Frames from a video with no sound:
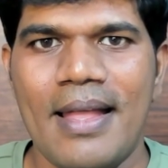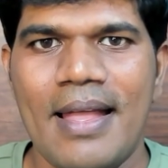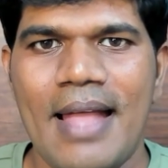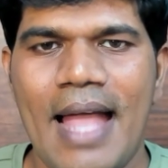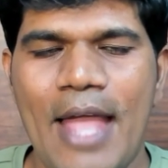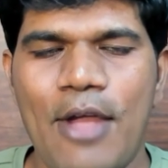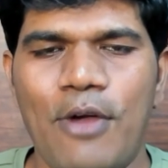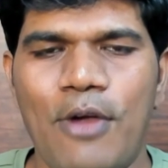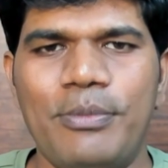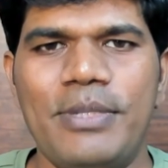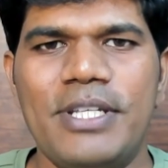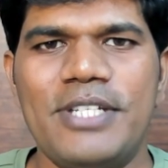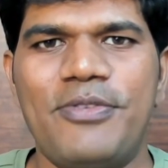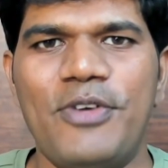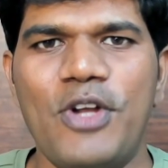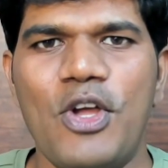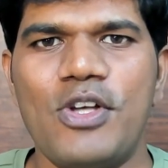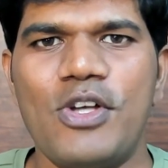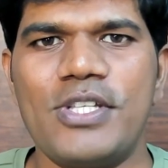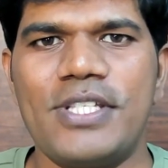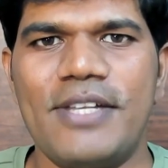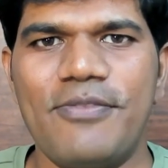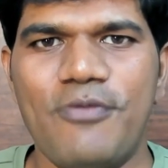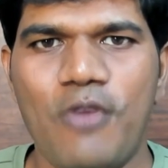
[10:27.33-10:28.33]
I hope this video
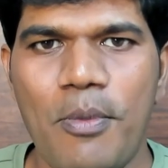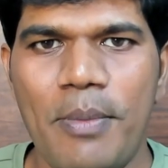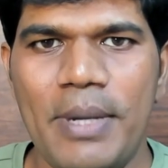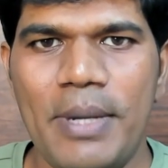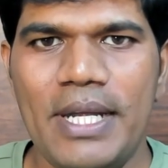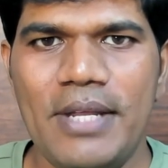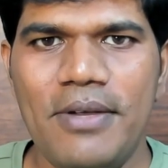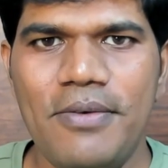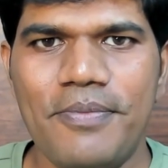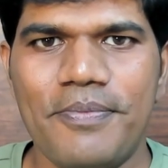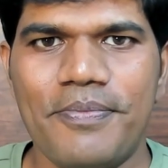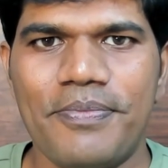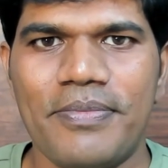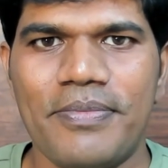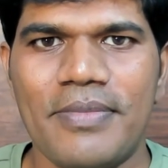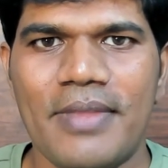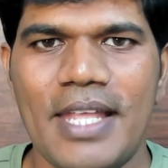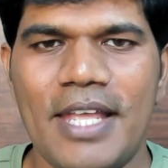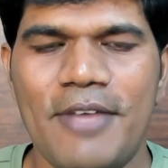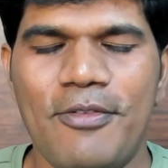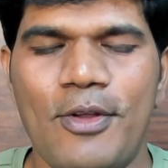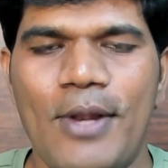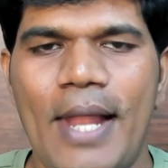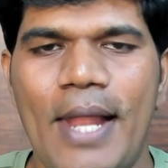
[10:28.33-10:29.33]
was informative.
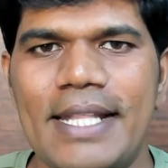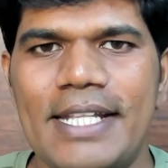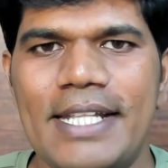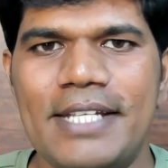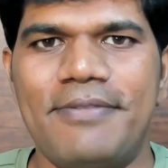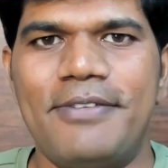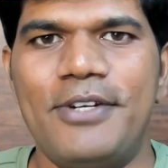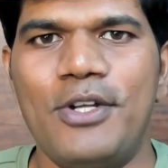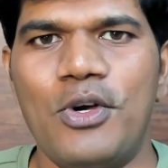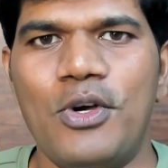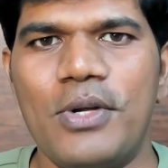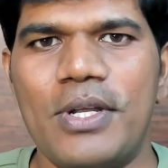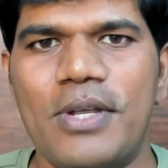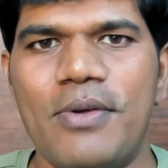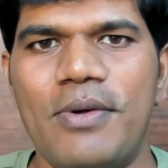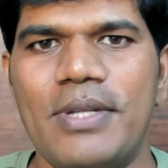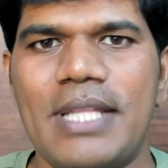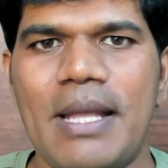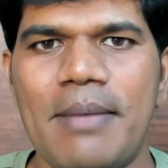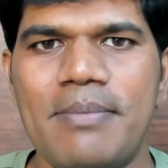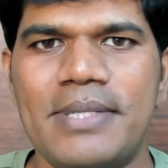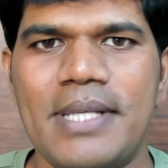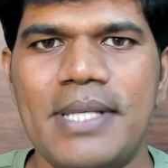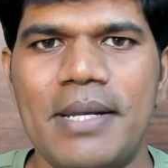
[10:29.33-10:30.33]
If you like this video, give a
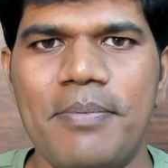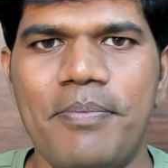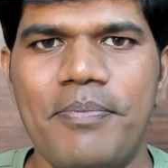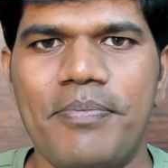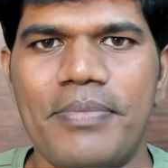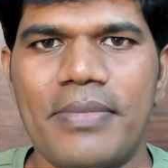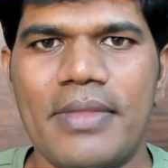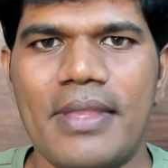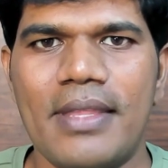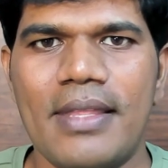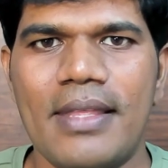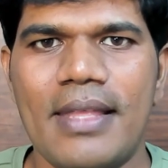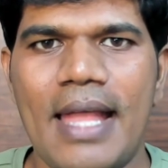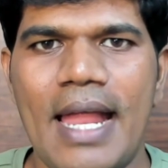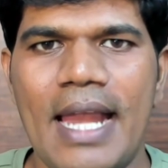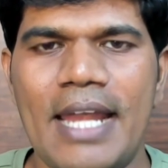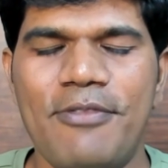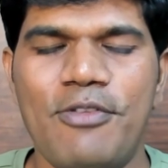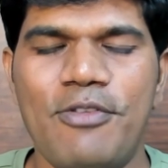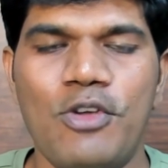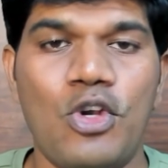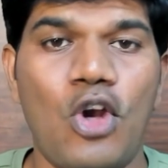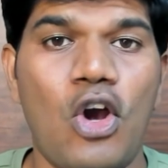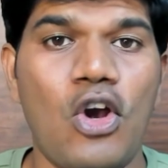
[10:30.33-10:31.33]
thumbs up. And
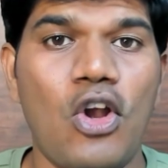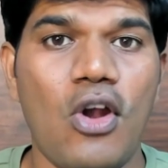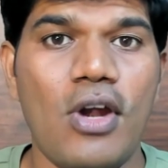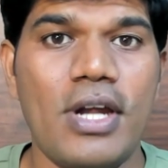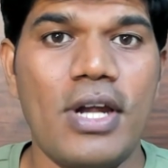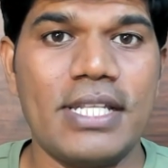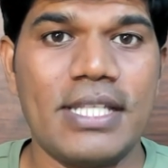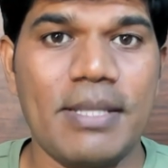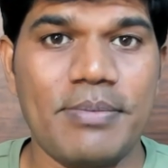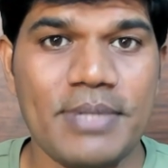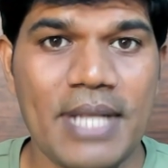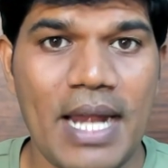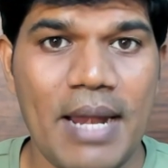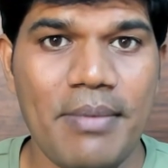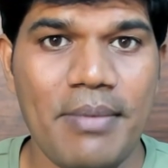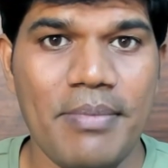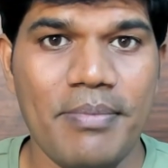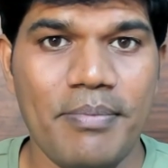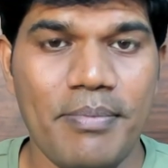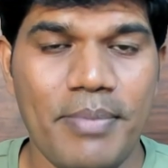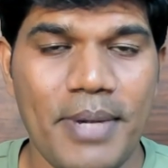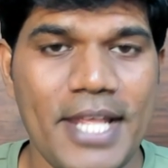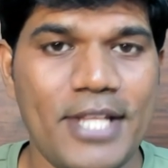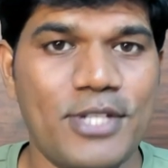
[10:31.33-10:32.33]
if you're not already subscribed,
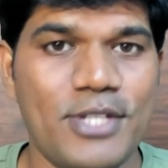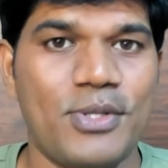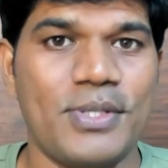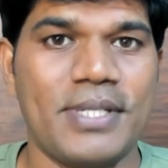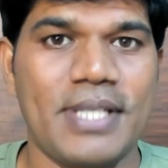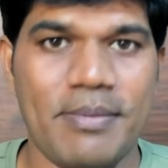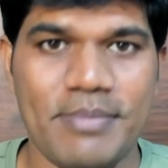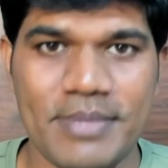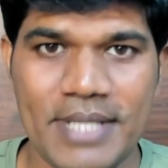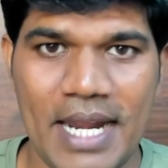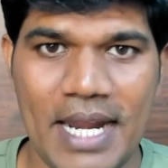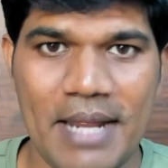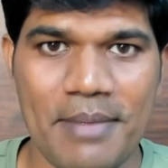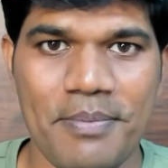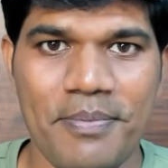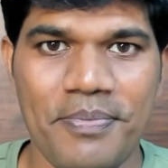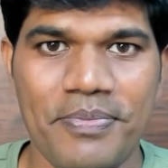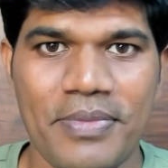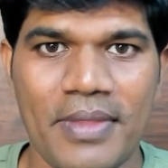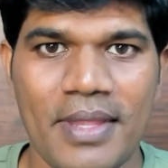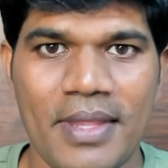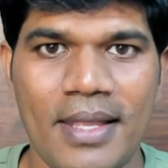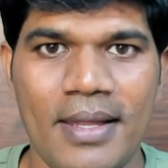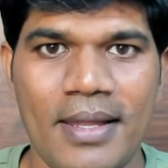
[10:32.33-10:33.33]
please do subscribe.
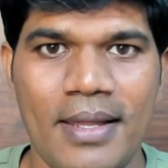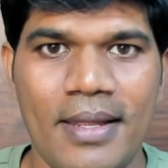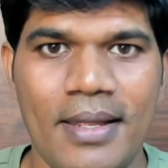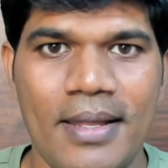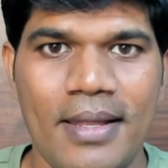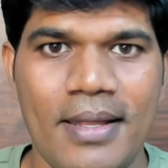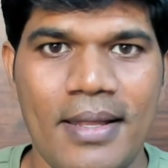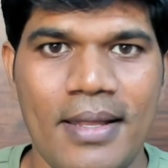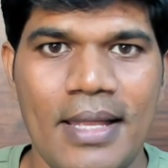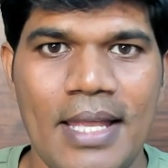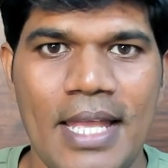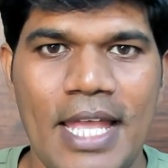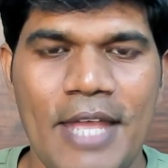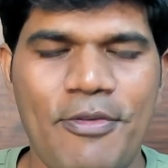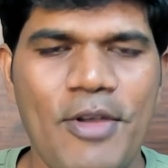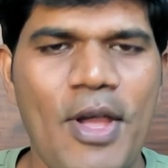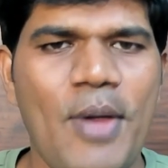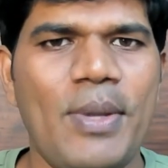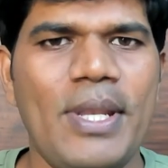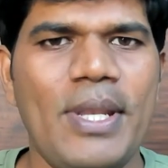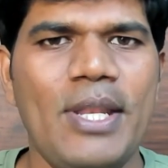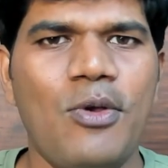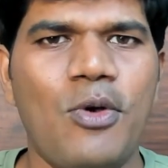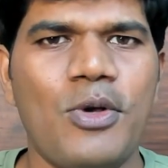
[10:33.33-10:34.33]
If you
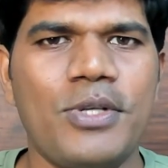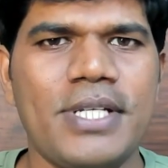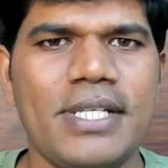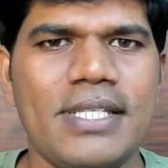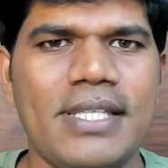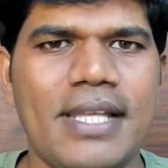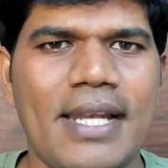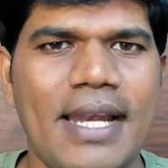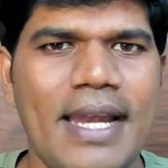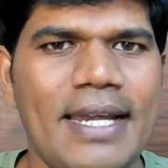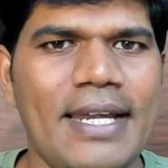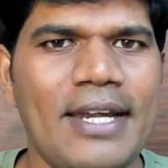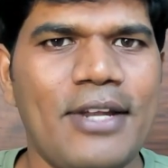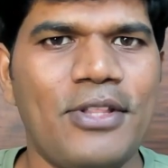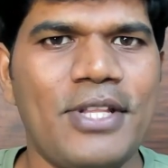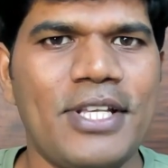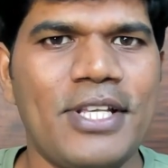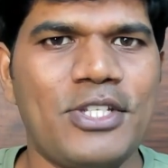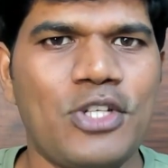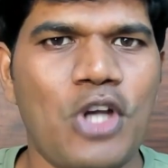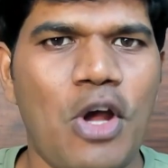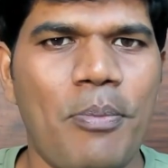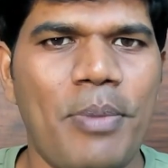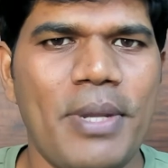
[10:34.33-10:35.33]
have any questions related to
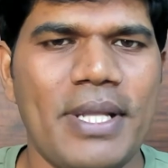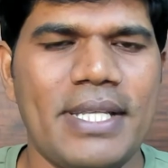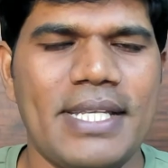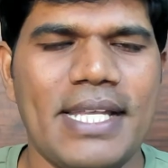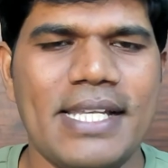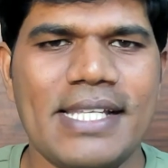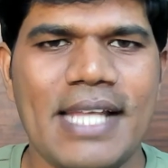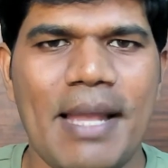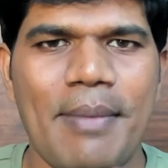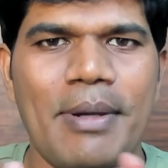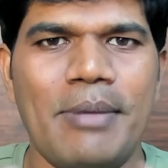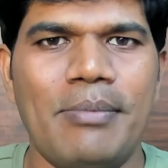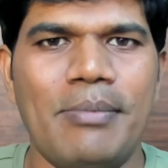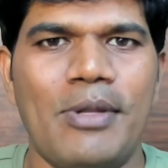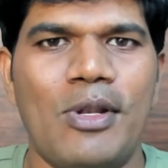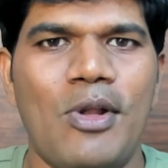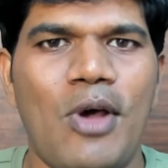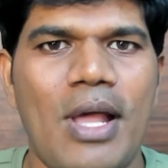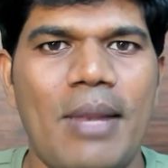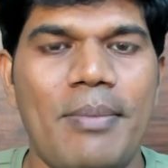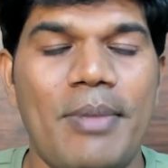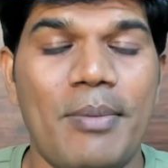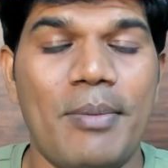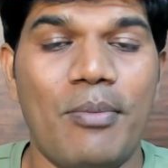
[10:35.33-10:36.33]
this topic, just comment below.
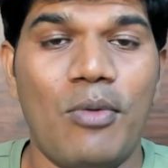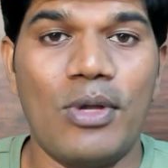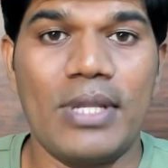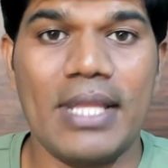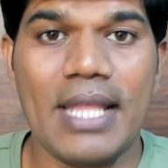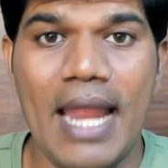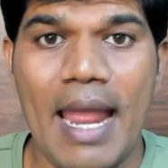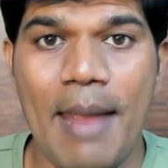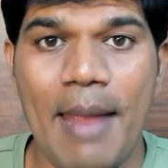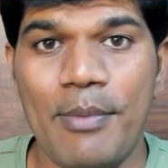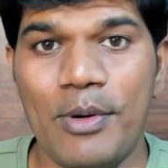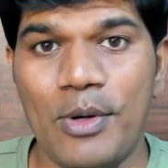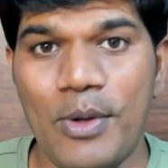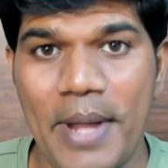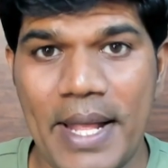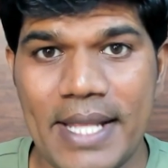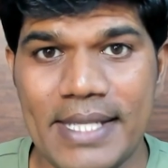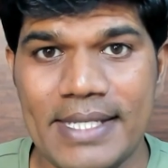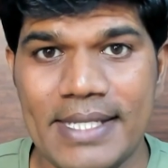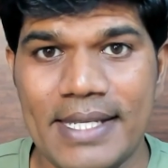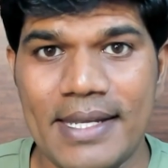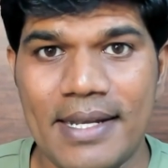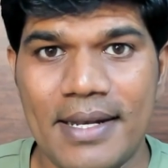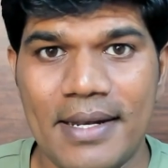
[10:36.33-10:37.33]
I'll be more than happy to
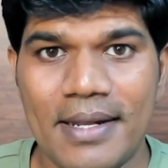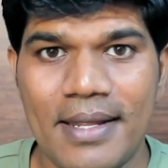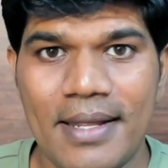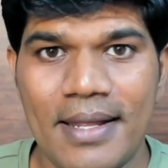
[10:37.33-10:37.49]
answer.